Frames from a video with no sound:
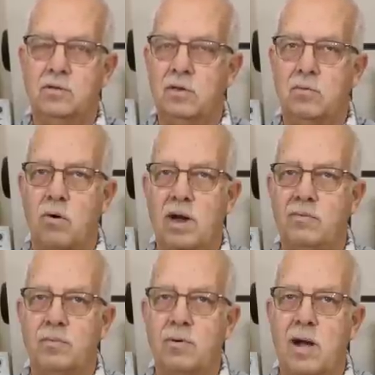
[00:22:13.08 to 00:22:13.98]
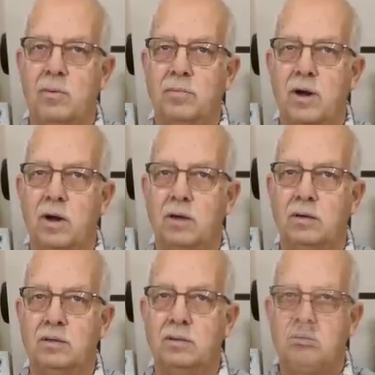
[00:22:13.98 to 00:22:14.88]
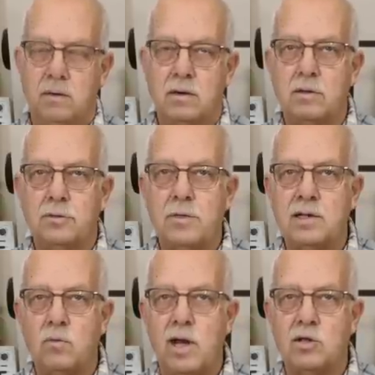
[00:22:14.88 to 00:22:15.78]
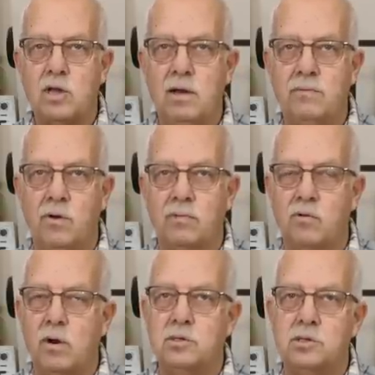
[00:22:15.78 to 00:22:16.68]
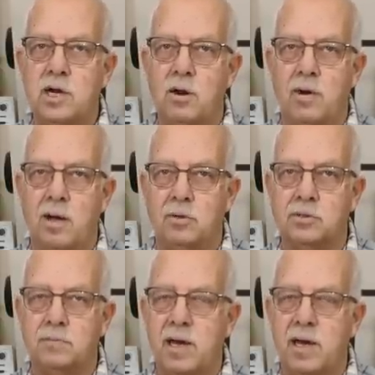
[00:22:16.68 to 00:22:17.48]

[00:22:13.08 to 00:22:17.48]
So you won't have a problem there. Another thing to watch out for, of course, is air bubbles.